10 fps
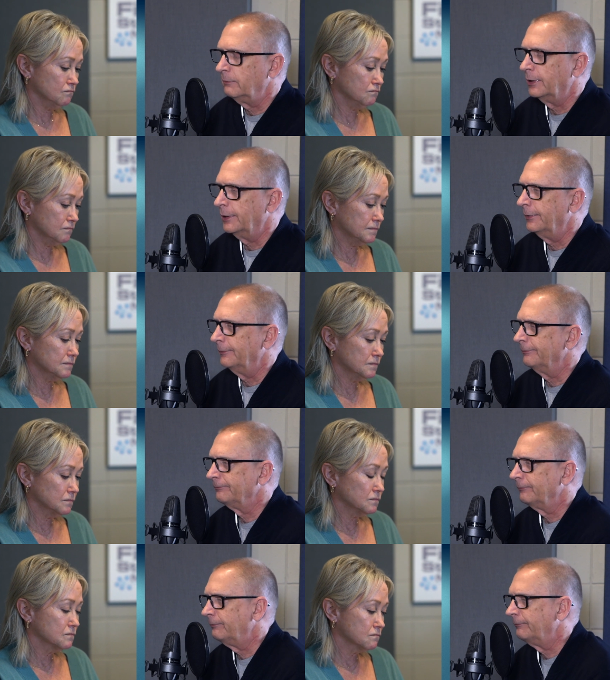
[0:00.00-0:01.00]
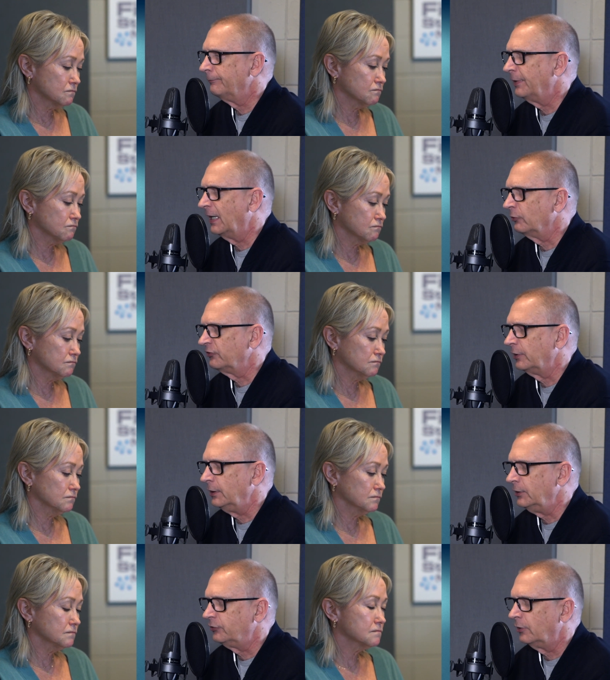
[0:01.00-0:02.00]
Speaker 1: um, Bible
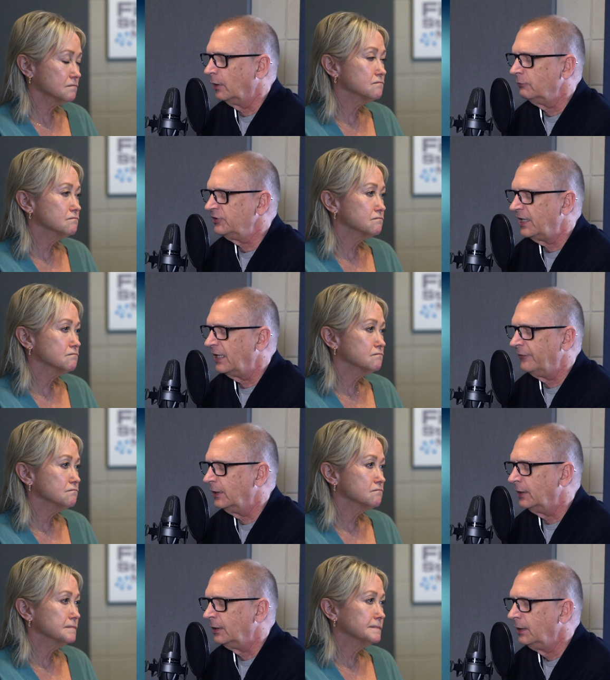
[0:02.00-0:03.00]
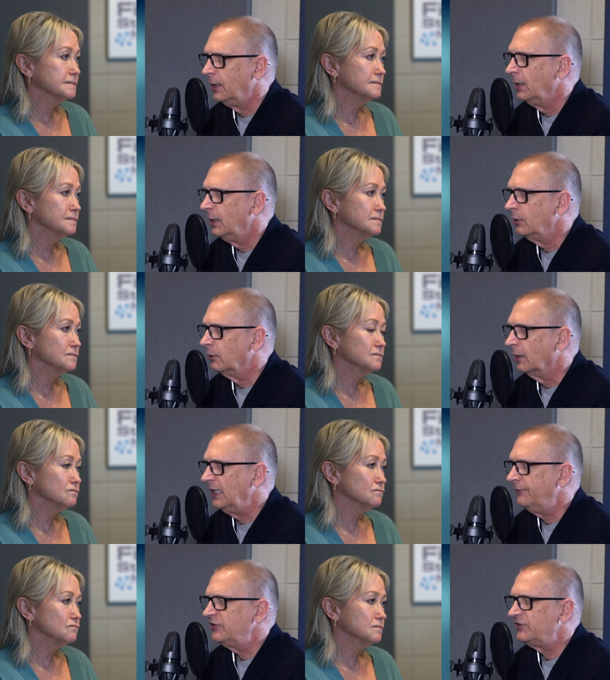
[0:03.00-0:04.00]
study, should always have in it your
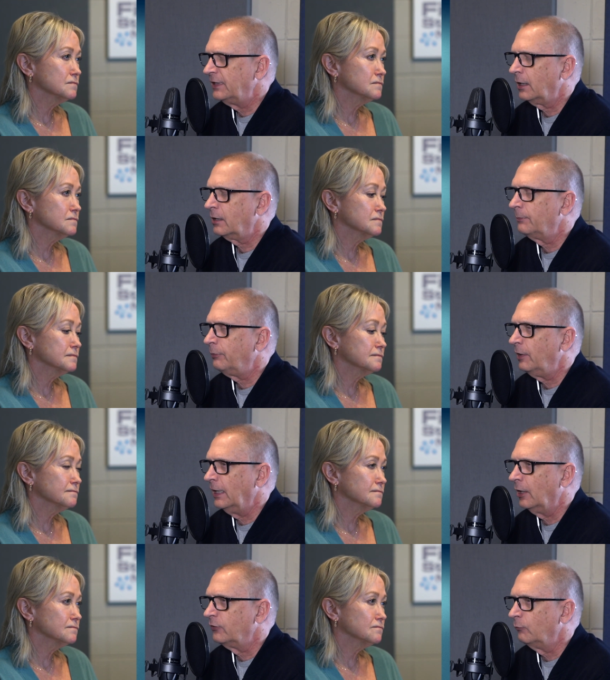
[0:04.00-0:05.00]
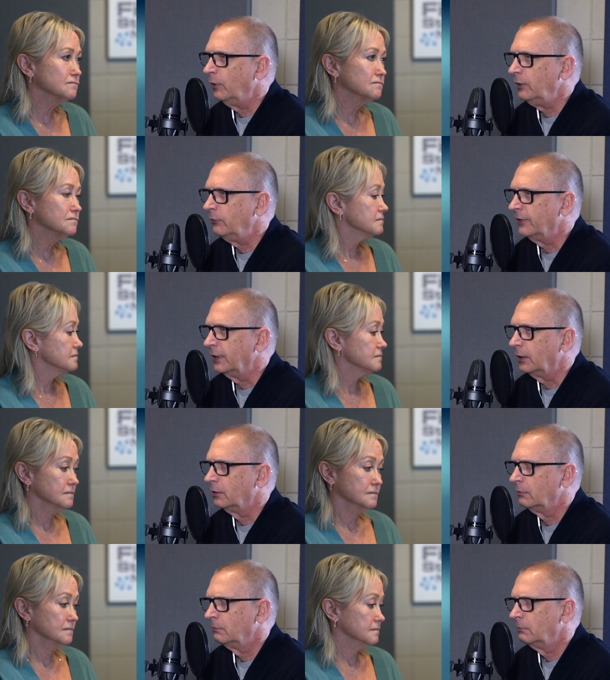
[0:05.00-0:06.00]
life is not going to play out the way you
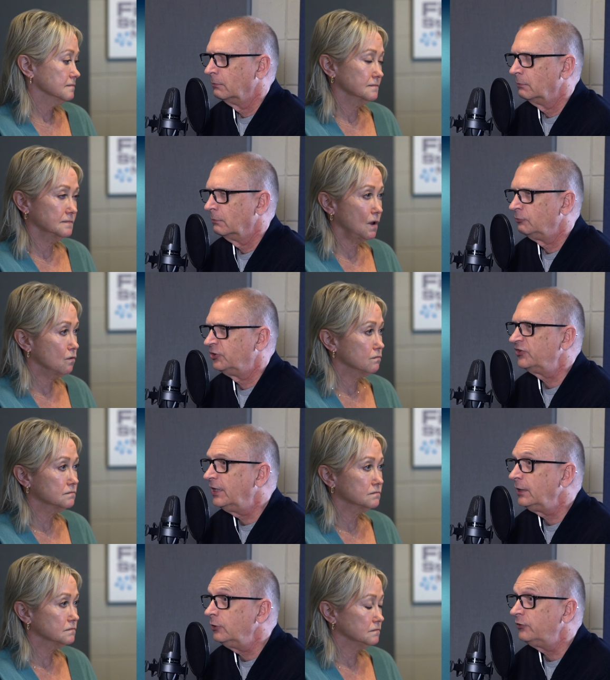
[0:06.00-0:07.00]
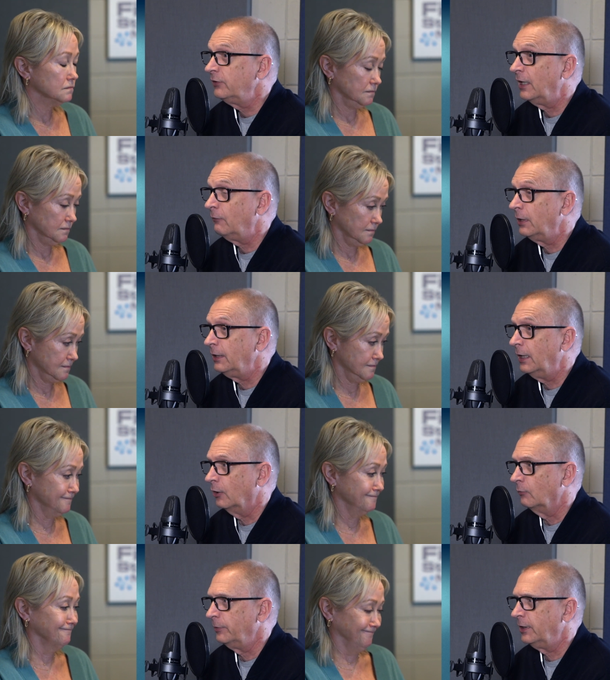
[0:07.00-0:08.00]
think. No. Just get used to that right
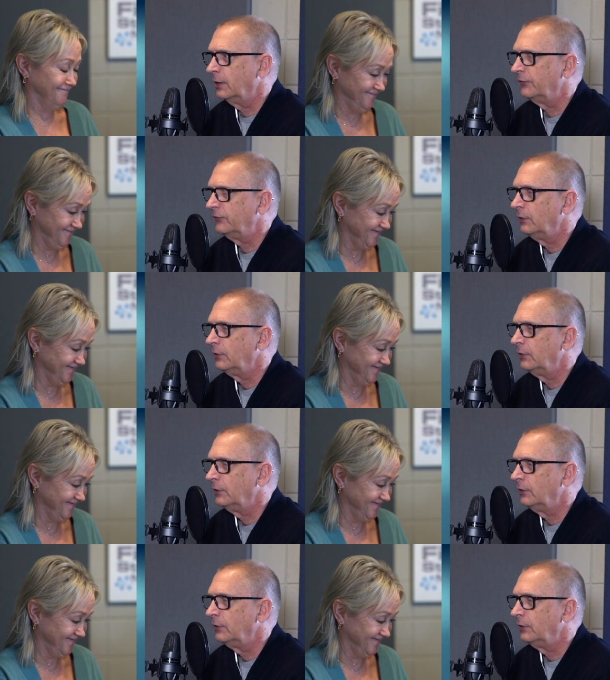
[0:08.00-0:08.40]
now because